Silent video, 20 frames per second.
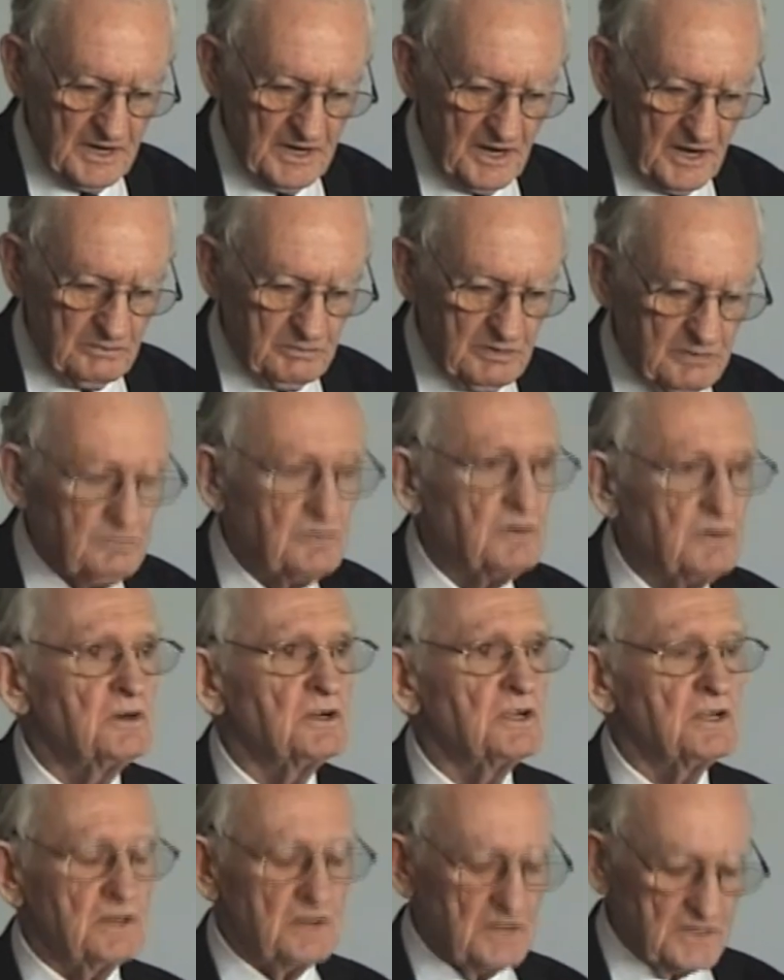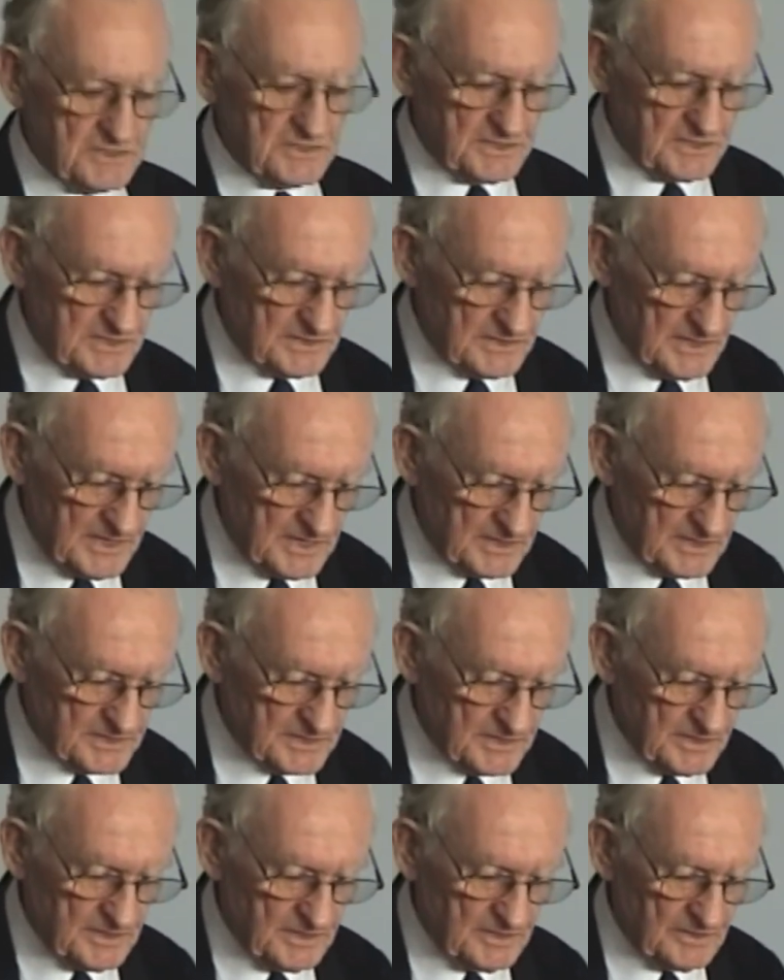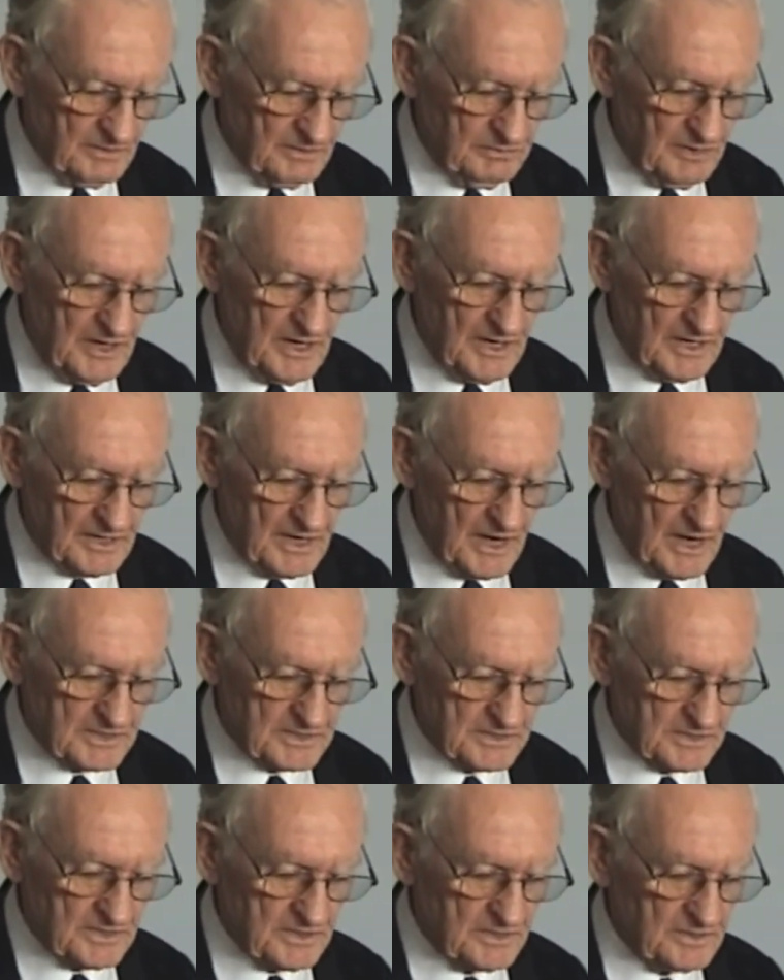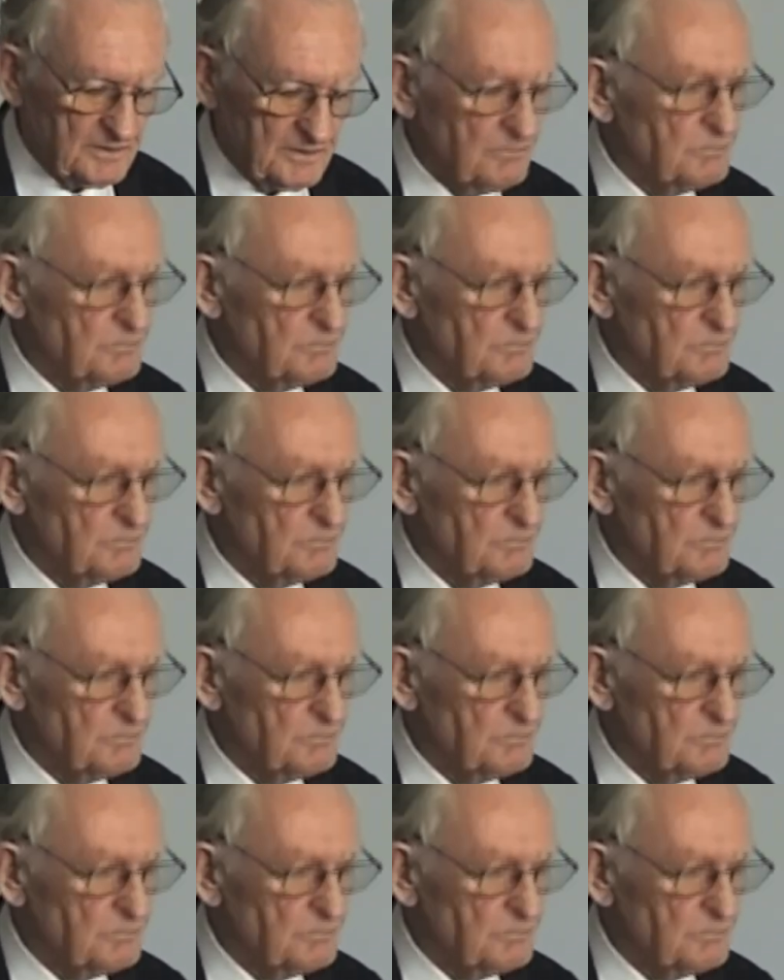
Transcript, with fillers: and before he lost his legs in the flying accident.